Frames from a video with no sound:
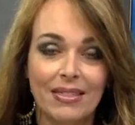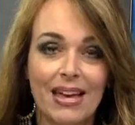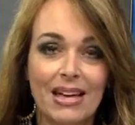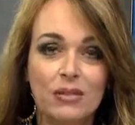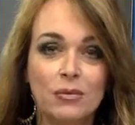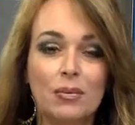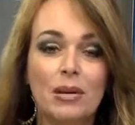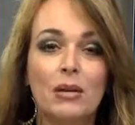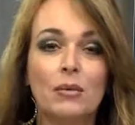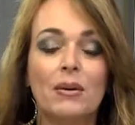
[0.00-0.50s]
Thanks
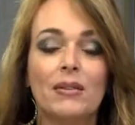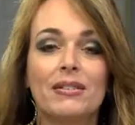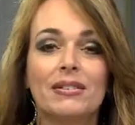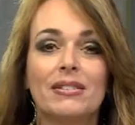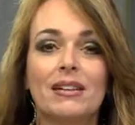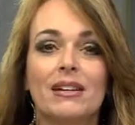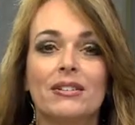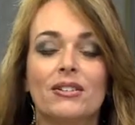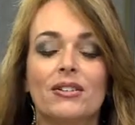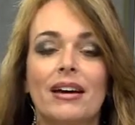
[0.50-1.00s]
for being with us,
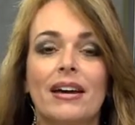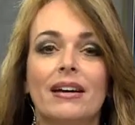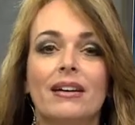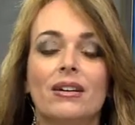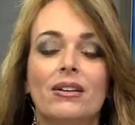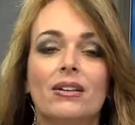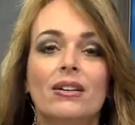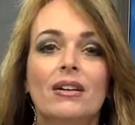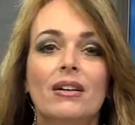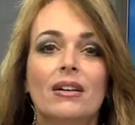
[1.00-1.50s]
Dr.
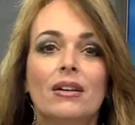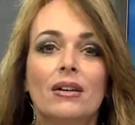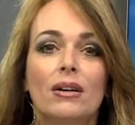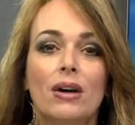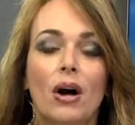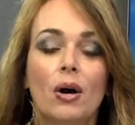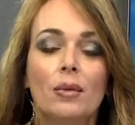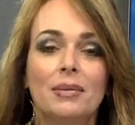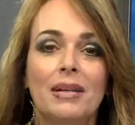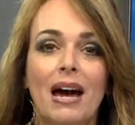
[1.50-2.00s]
Henkel.
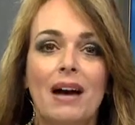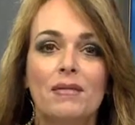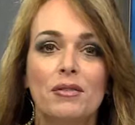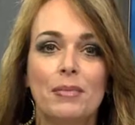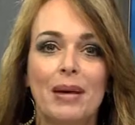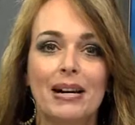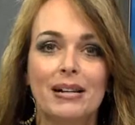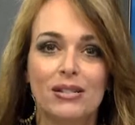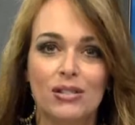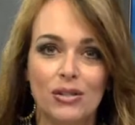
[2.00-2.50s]
Hope to have you
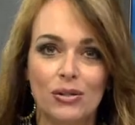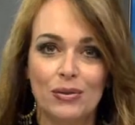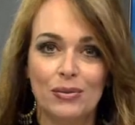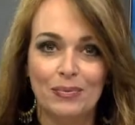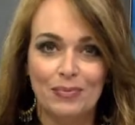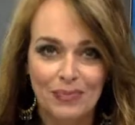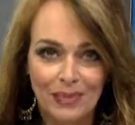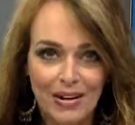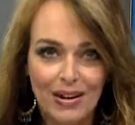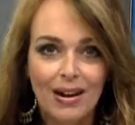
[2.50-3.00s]
back soon.